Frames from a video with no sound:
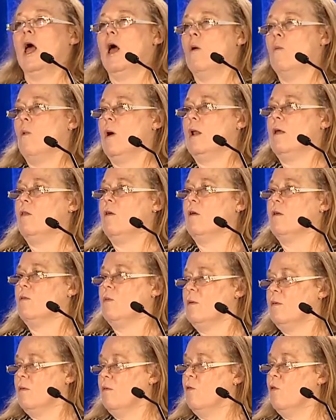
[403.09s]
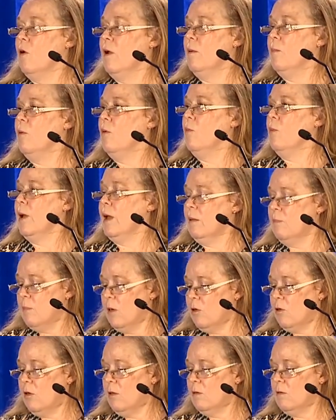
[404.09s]
One of those was avoidable
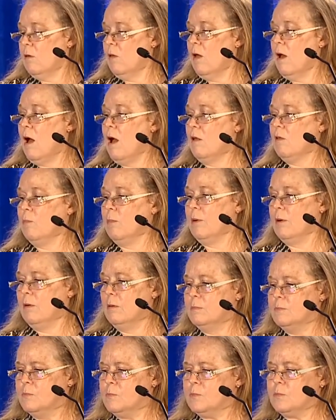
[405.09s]
readmissions to the hospital.